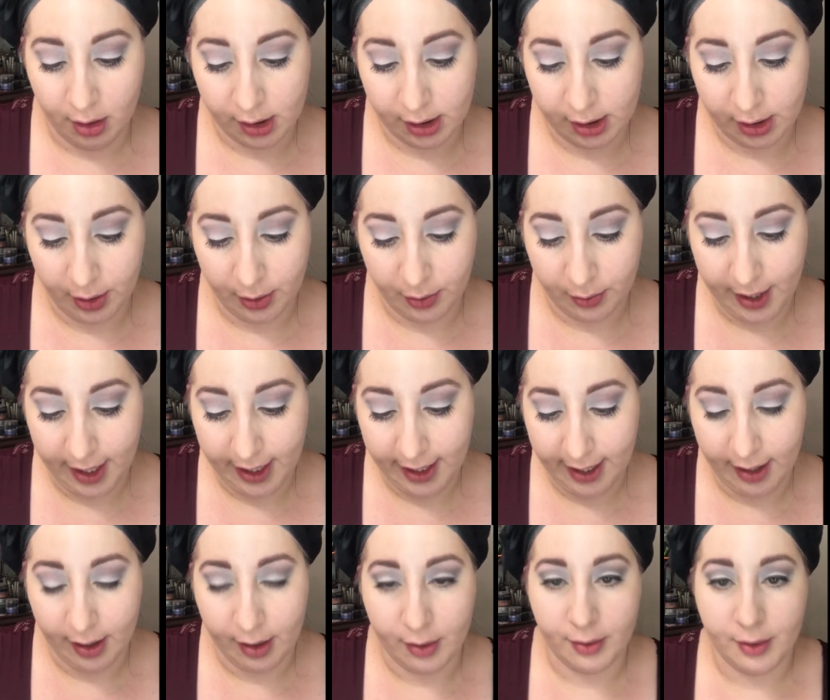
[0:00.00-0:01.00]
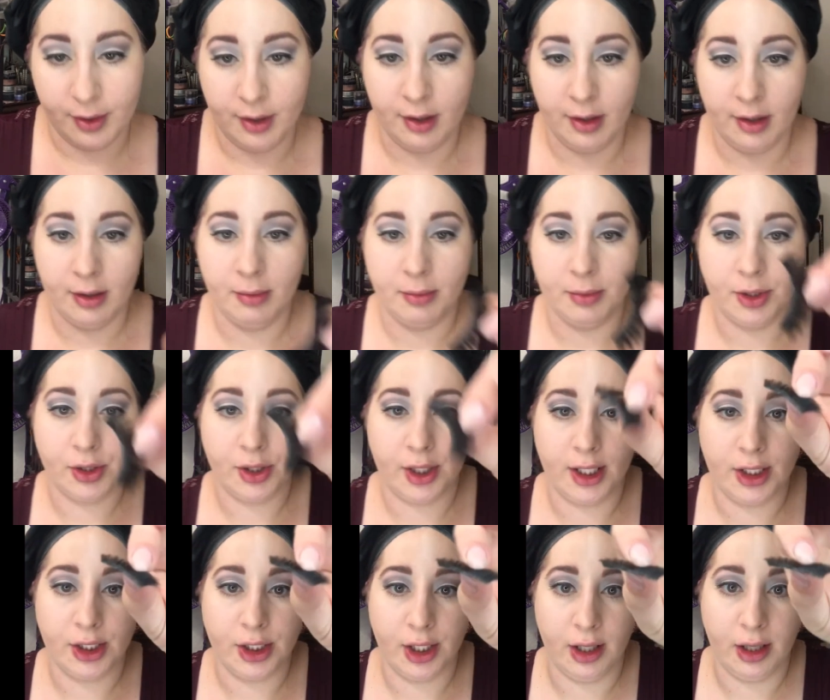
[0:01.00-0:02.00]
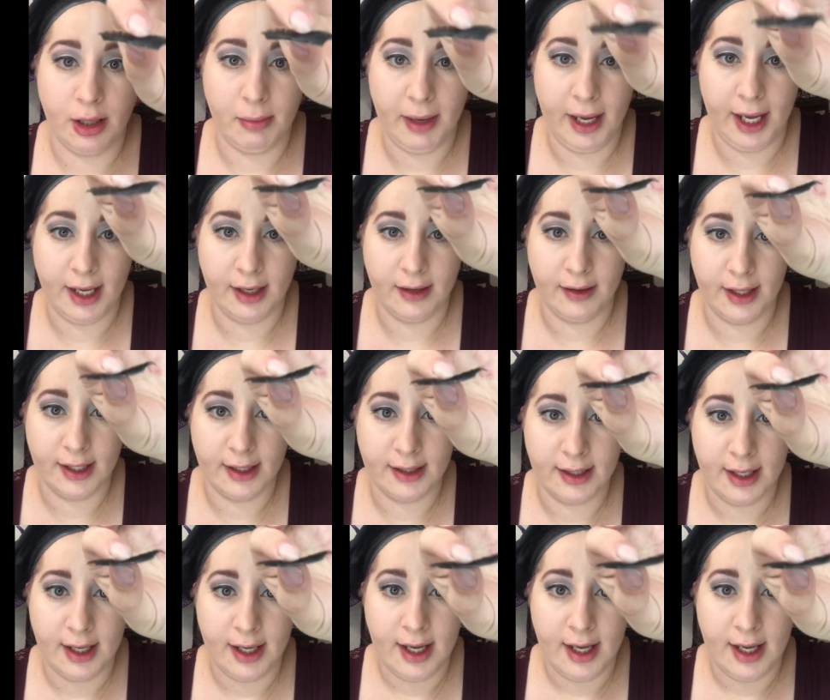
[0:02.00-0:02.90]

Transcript: So right now, try to show you the band of this.